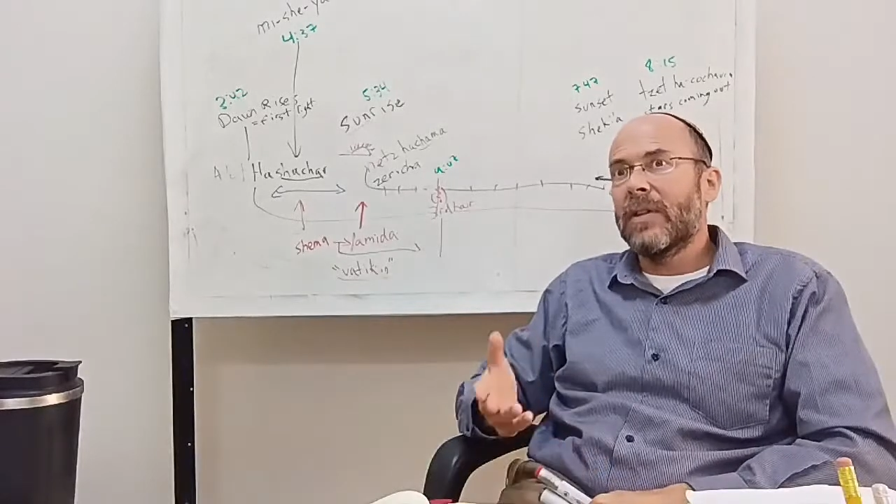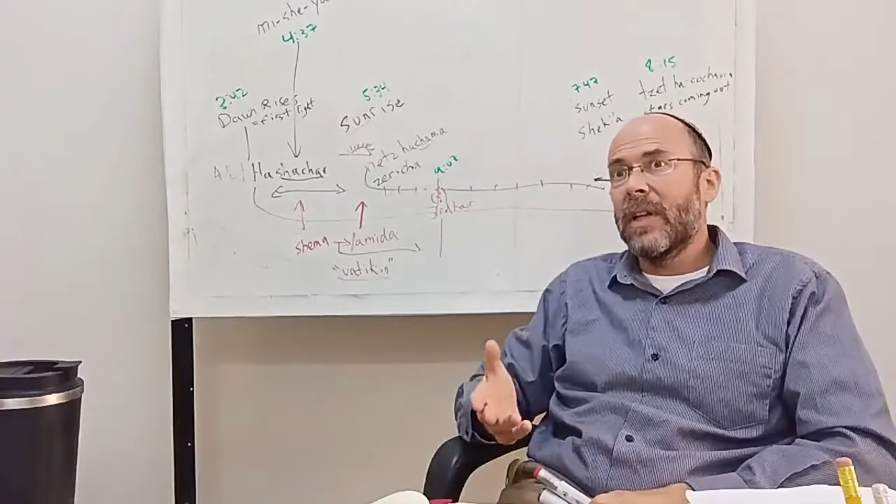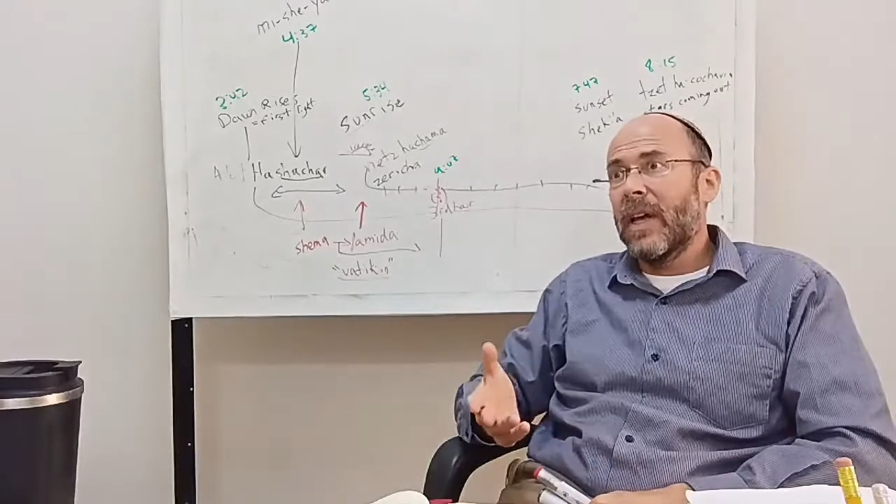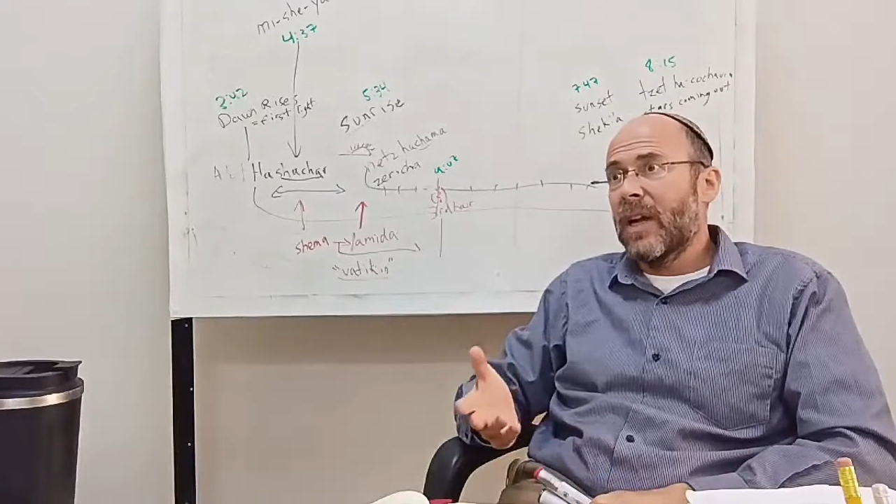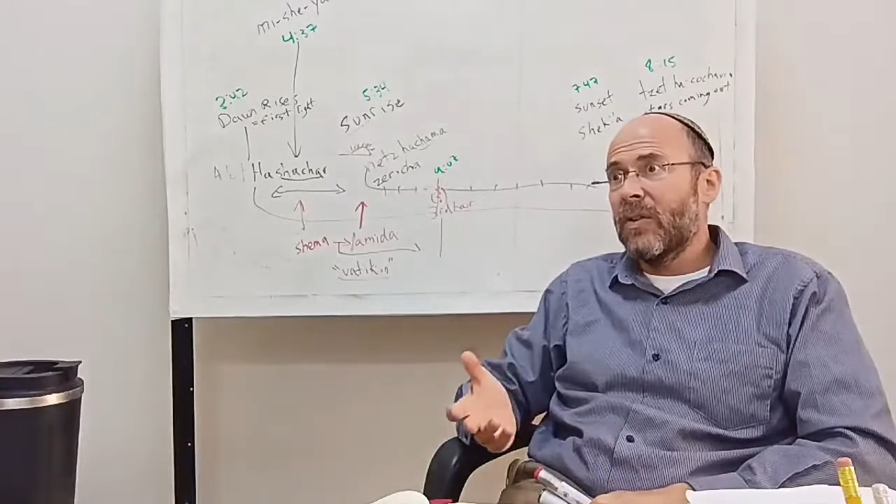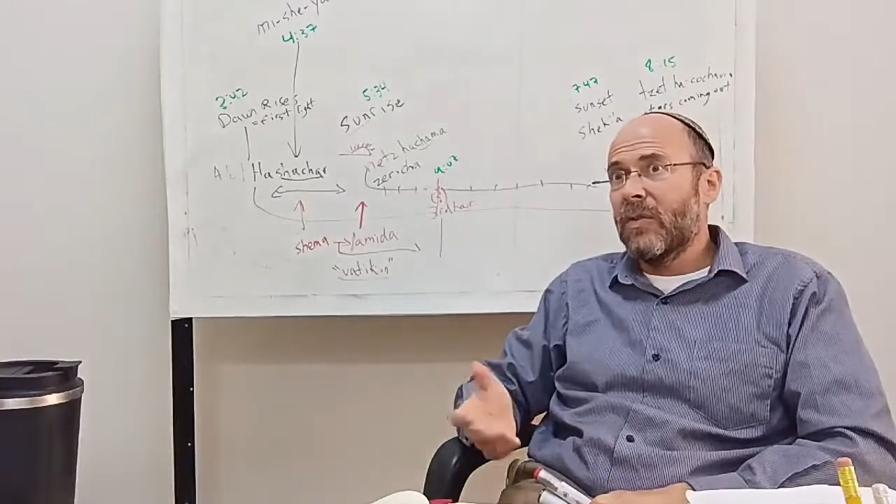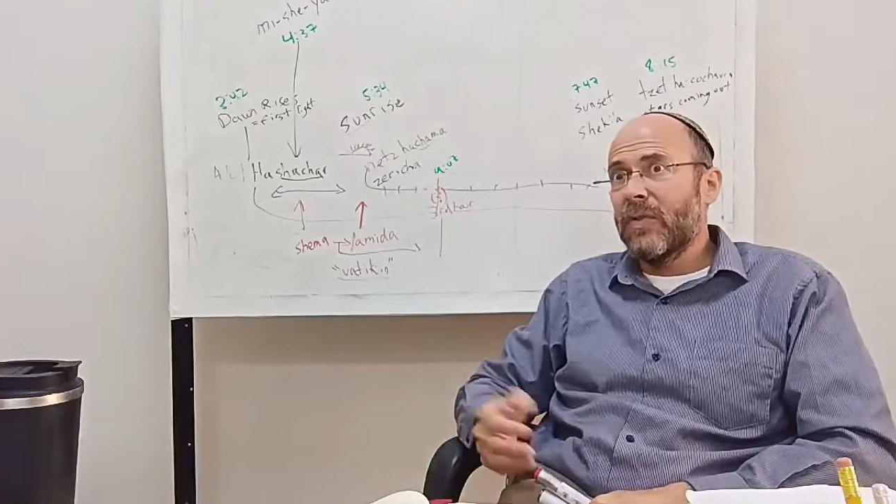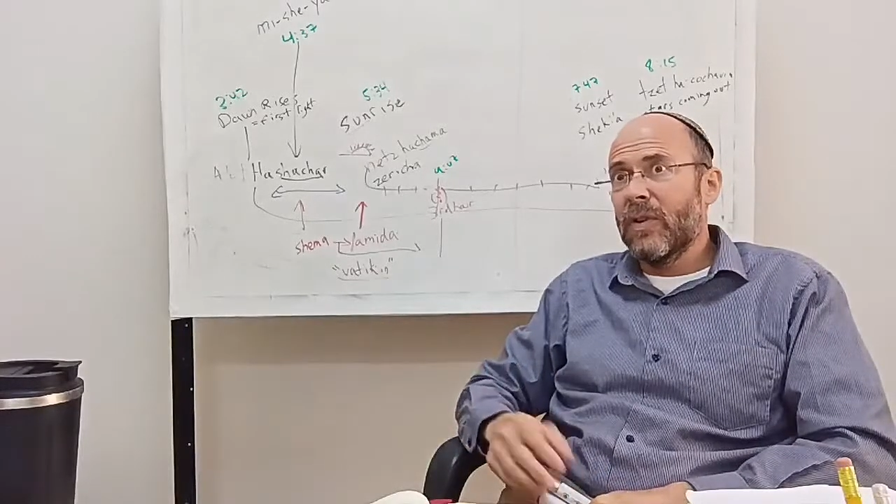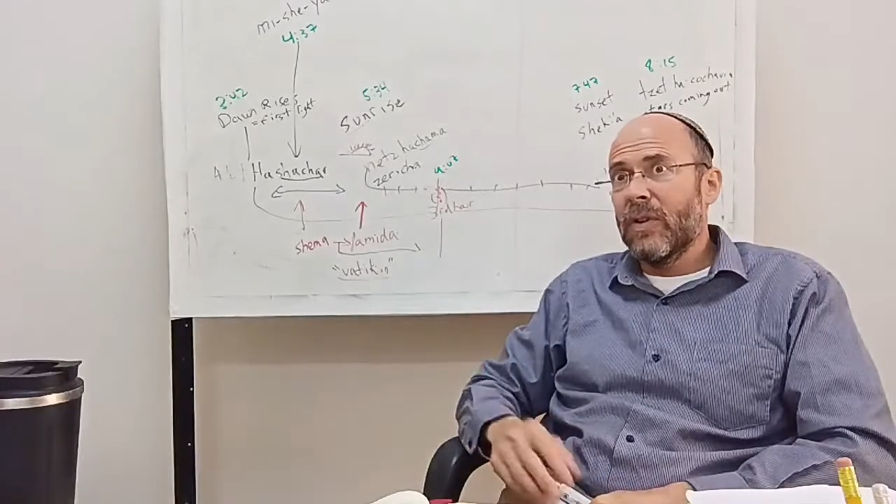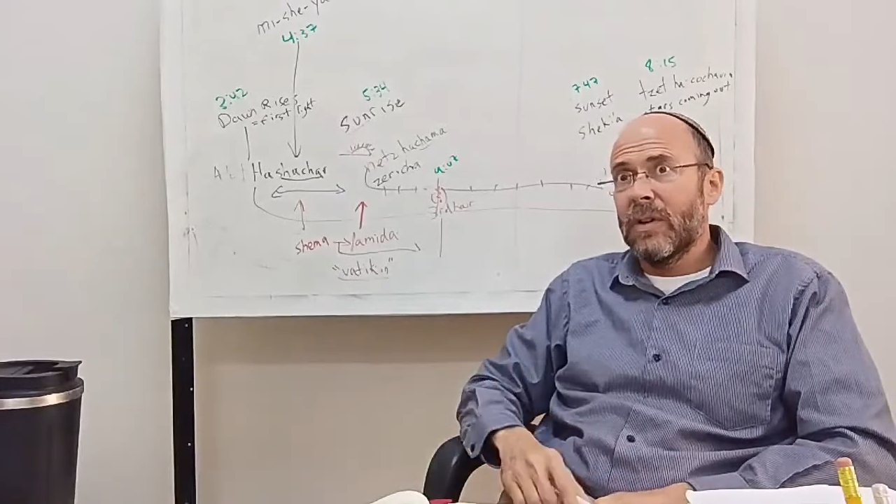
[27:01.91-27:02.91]
Today, I don't know
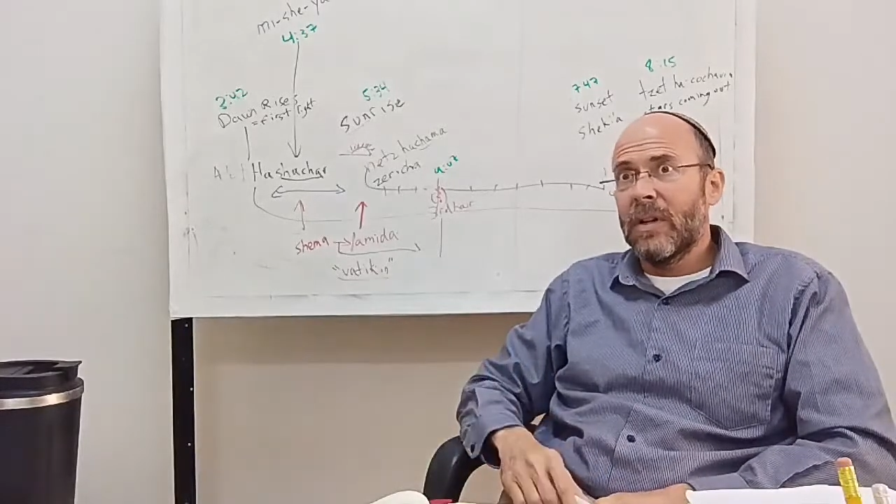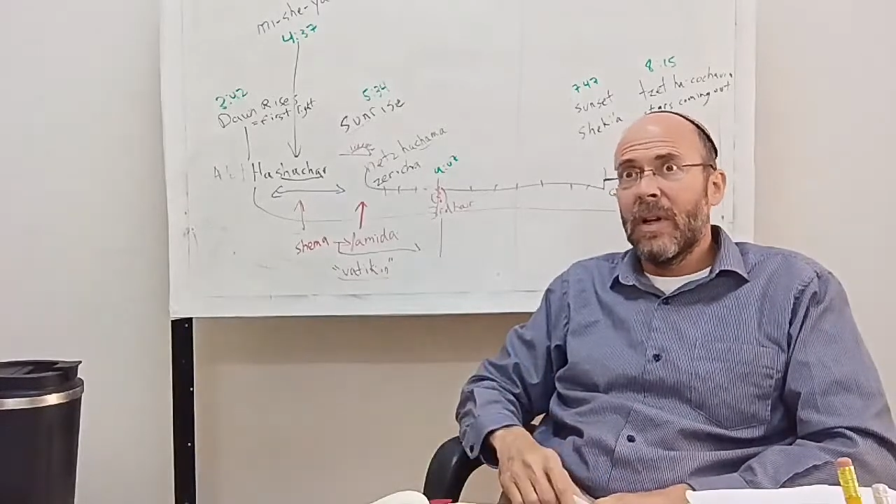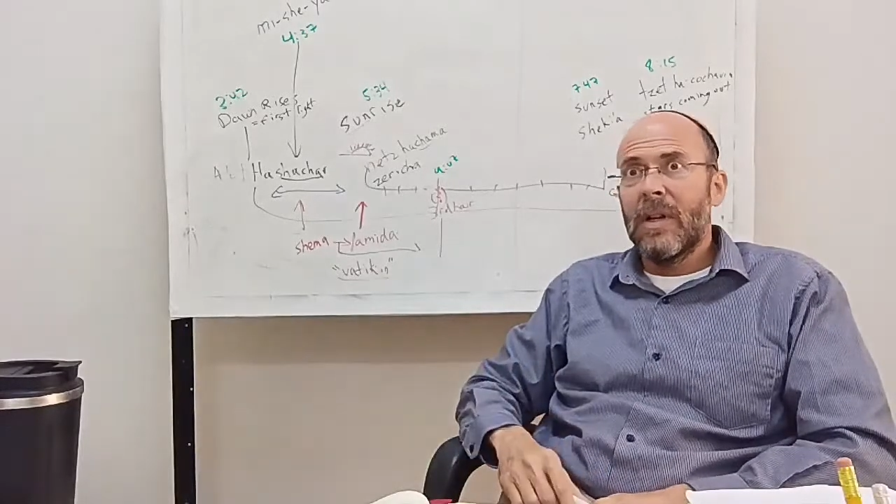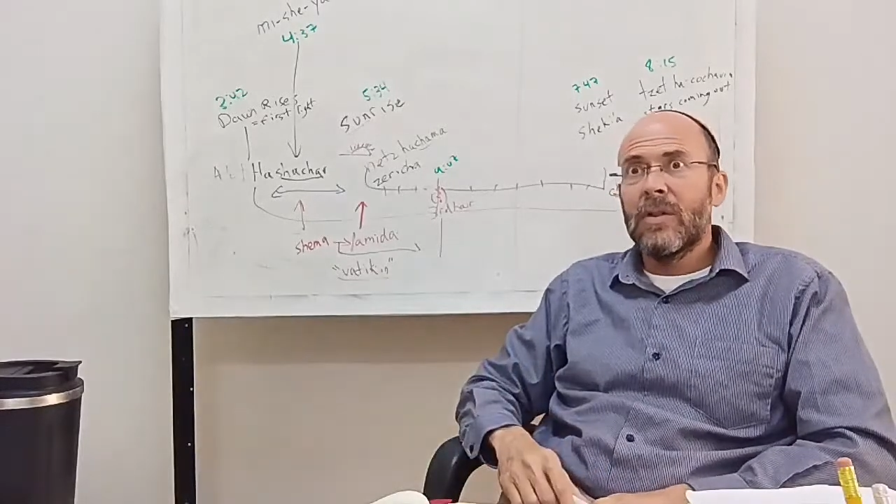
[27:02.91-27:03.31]
if you heard.